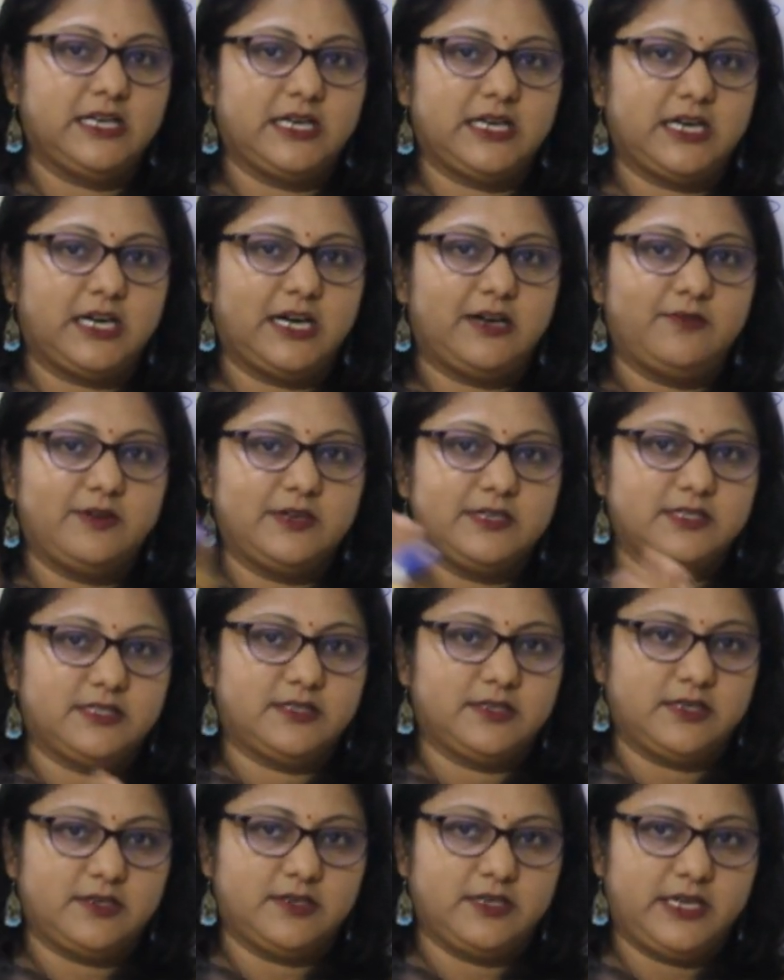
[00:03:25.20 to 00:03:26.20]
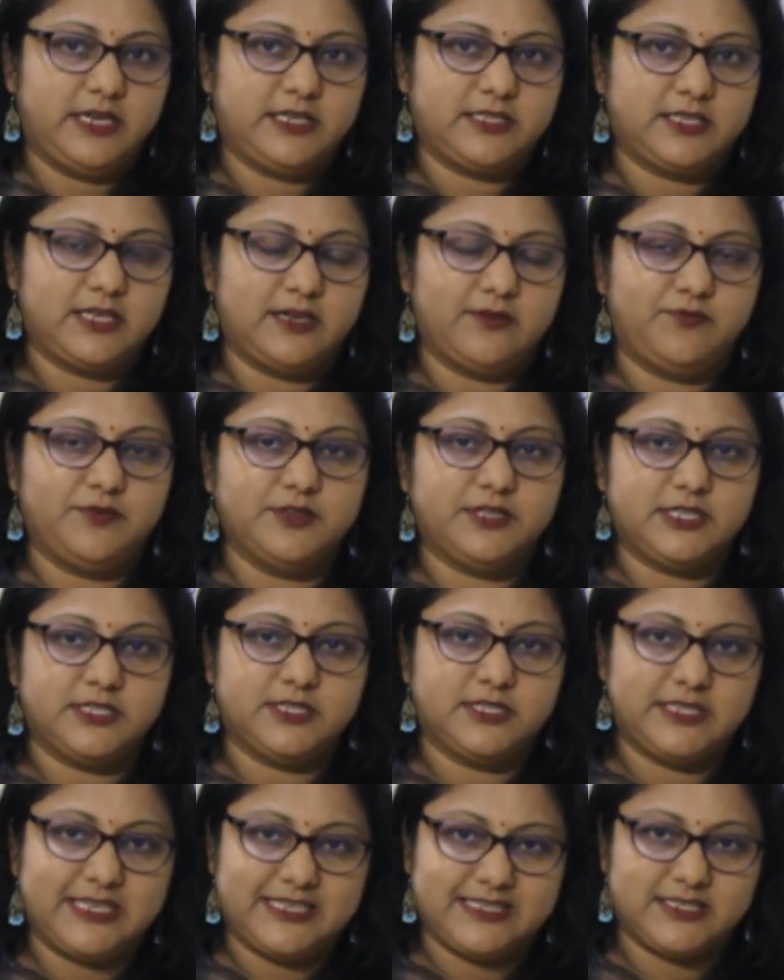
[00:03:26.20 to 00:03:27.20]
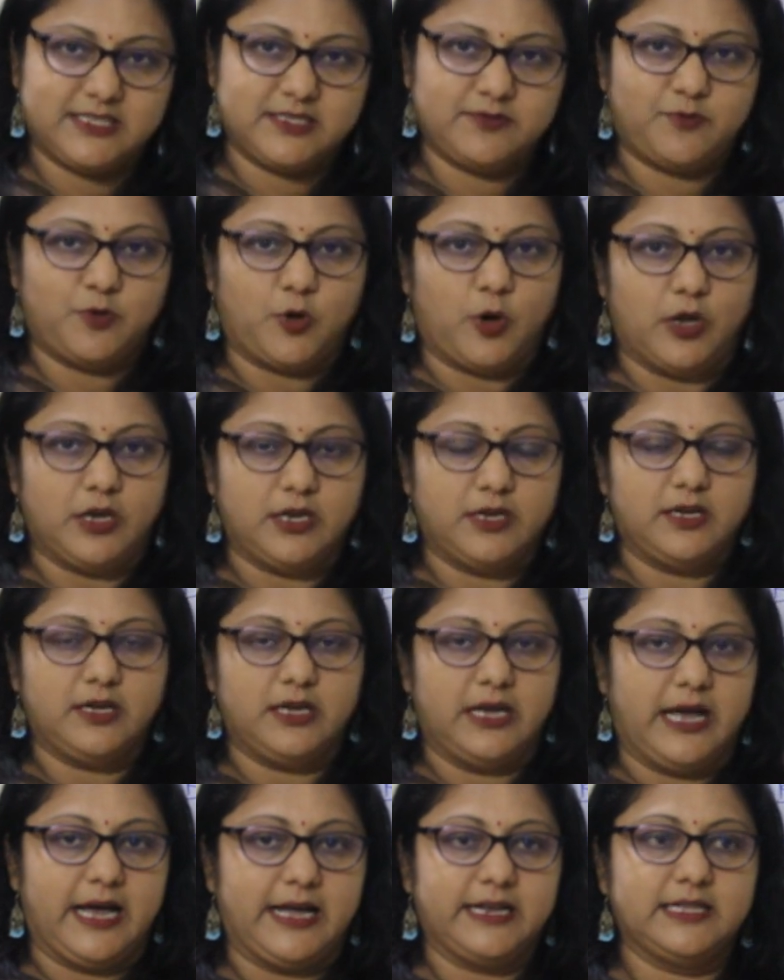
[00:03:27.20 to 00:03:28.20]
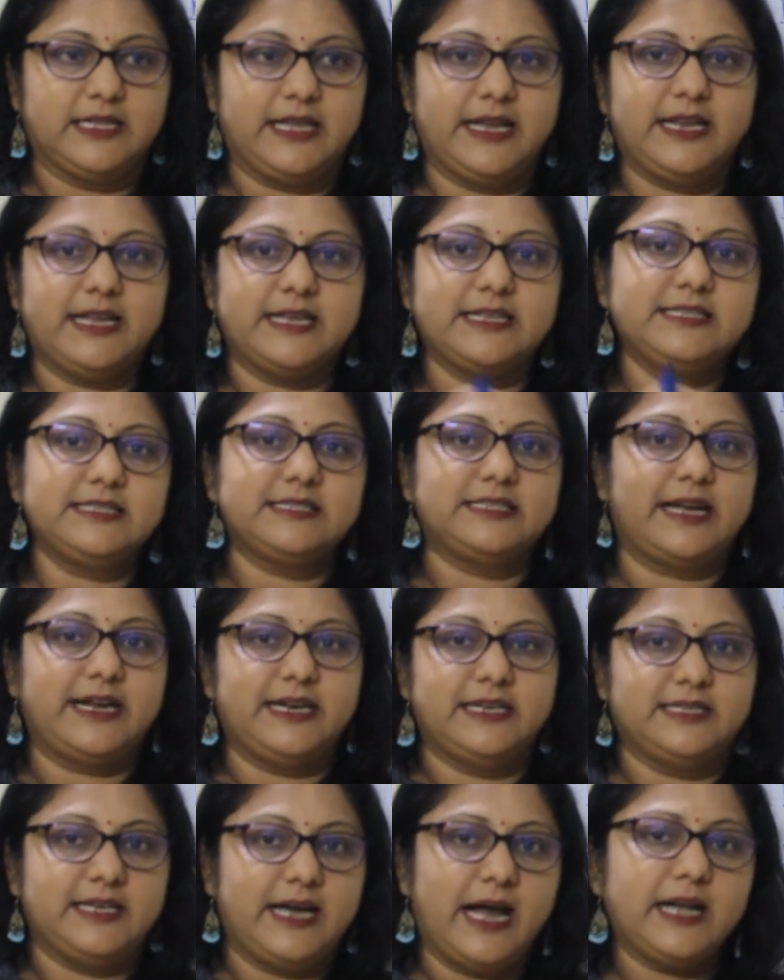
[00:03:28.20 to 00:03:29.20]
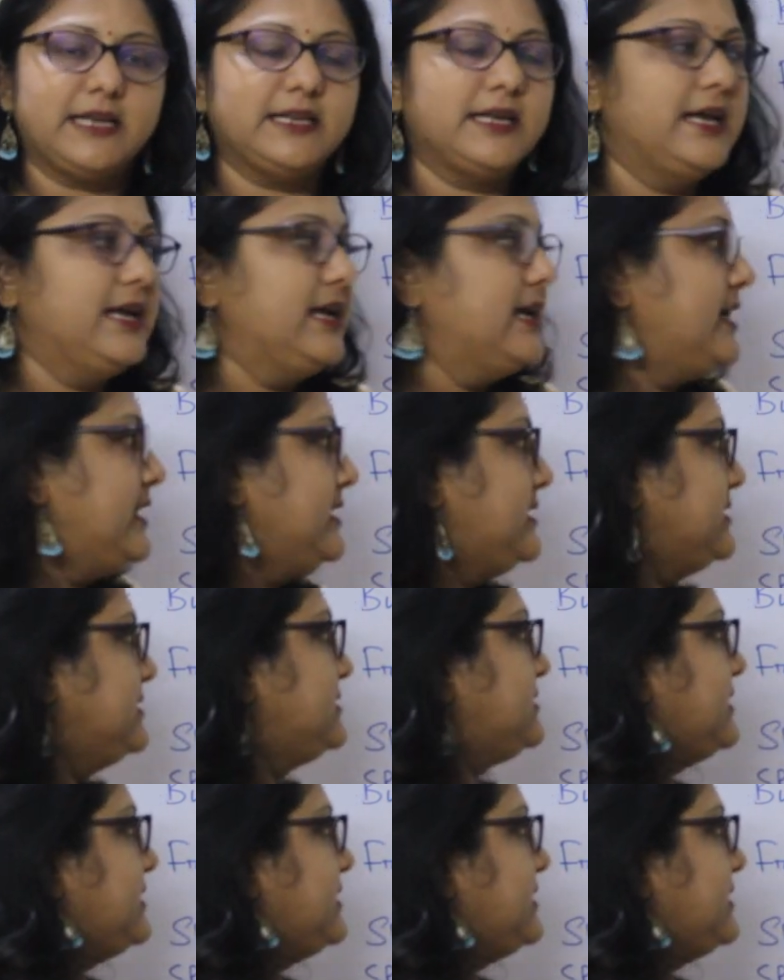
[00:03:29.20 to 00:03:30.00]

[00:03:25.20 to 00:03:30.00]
covers itself with a cyst wall, and then inside that it is